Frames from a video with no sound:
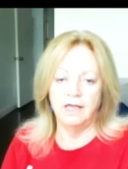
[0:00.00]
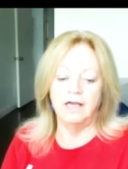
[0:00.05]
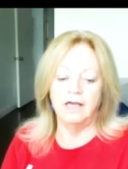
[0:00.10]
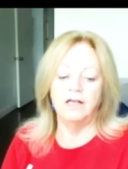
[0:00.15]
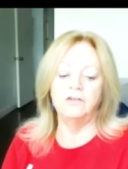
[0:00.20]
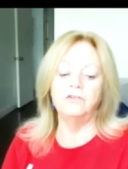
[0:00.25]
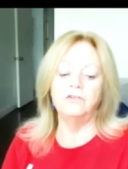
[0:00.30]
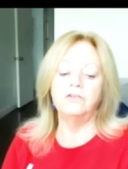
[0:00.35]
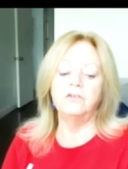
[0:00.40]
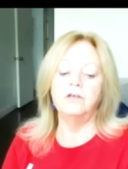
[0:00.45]

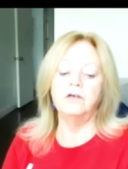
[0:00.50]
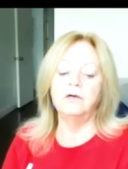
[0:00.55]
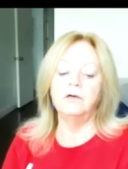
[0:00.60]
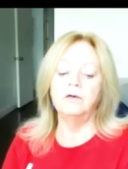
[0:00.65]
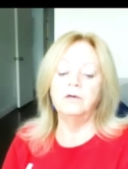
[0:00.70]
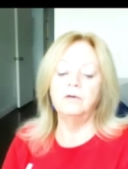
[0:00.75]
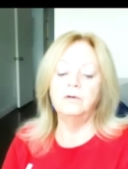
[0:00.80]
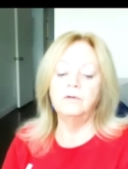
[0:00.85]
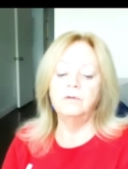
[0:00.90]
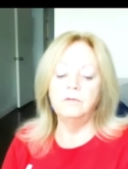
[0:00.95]
And
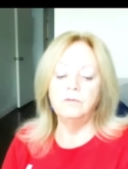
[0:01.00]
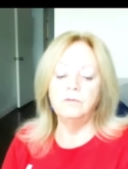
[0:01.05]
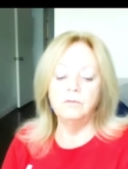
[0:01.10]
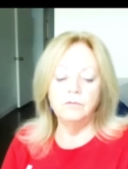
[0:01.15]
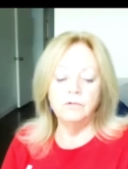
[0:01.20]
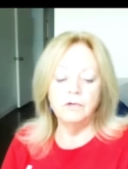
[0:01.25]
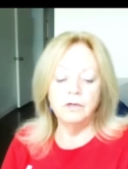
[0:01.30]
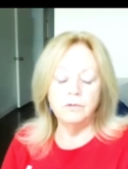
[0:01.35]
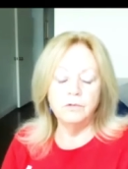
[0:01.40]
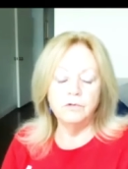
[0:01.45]
so
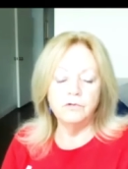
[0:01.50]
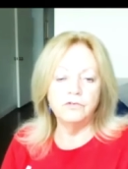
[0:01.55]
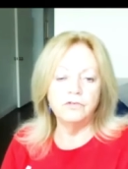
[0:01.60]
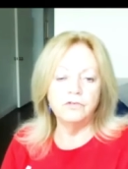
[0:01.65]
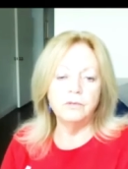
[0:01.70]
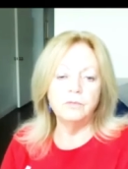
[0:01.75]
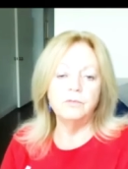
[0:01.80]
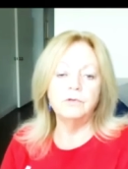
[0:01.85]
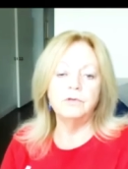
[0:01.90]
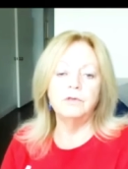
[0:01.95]
we would
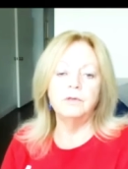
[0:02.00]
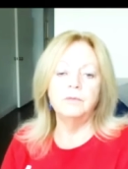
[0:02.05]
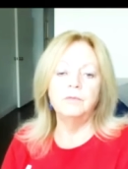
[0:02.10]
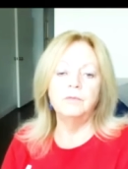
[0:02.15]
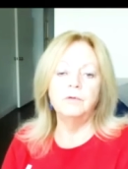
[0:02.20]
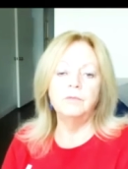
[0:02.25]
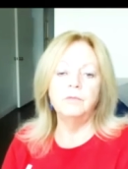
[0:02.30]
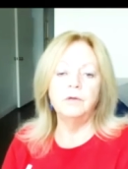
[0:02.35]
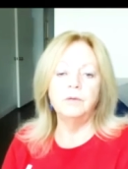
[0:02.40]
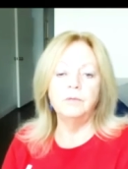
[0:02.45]
sit with them
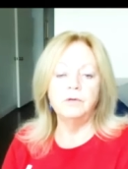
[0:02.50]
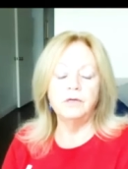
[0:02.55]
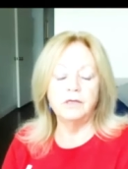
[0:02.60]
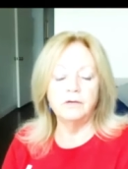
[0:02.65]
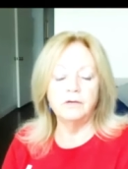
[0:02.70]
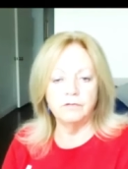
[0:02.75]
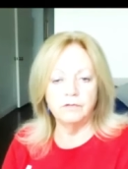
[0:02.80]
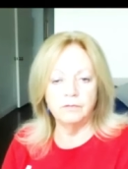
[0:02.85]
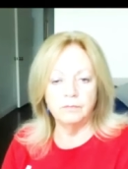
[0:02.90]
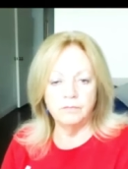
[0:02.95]
and we would
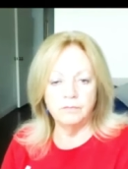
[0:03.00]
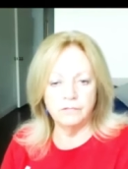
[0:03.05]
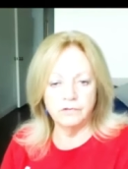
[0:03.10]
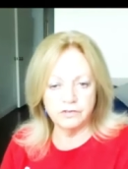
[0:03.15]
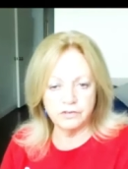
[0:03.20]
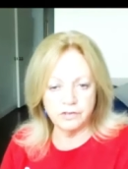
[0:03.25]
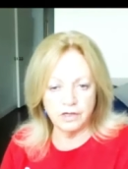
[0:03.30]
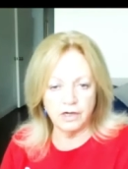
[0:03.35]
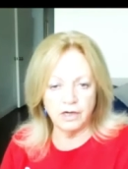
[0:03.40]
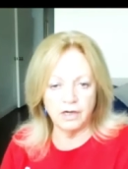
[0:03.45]
give them the
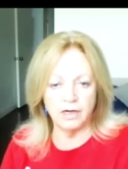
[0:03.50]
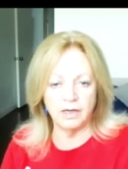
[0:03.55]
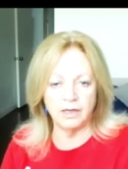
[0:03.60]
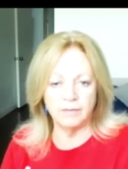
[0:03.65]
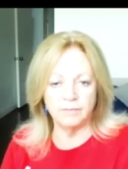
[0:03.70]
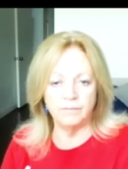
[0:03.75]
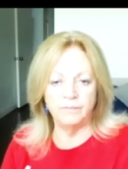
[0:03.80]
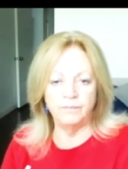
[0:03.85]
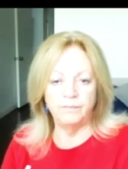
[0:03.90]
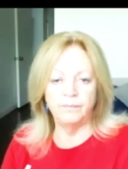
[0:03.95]

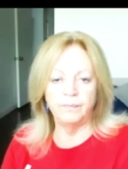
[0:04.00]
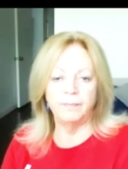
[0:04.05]
time